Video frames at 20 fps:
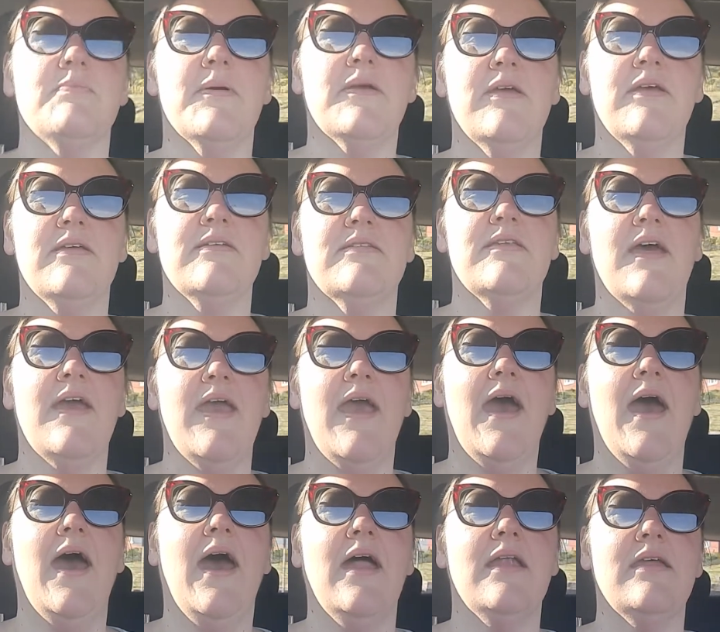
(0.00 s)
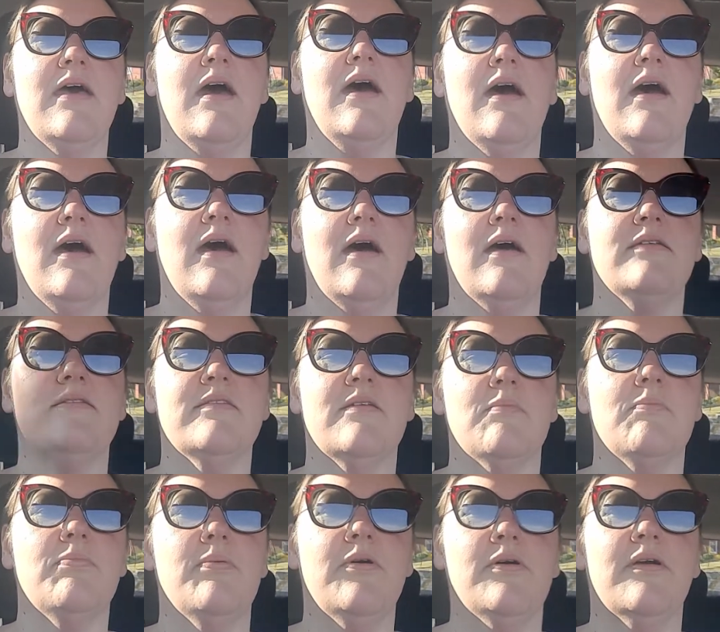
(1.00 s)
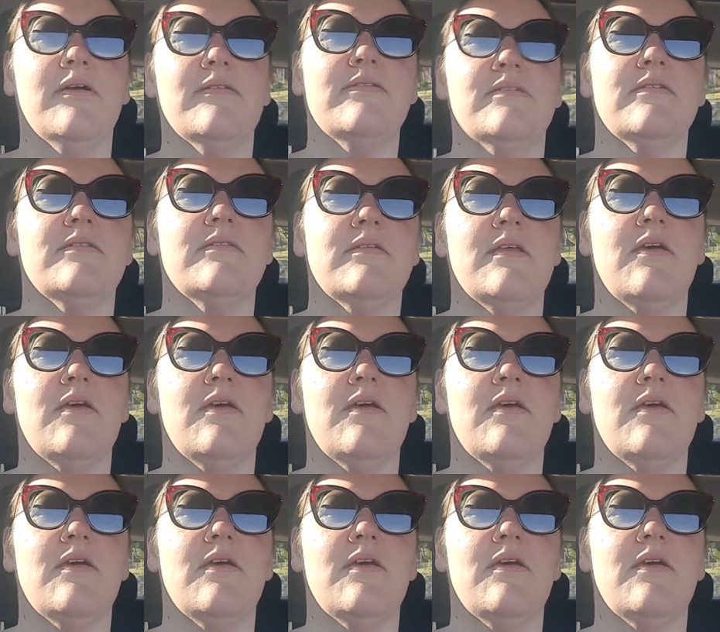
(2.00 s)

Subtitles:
because they had some books.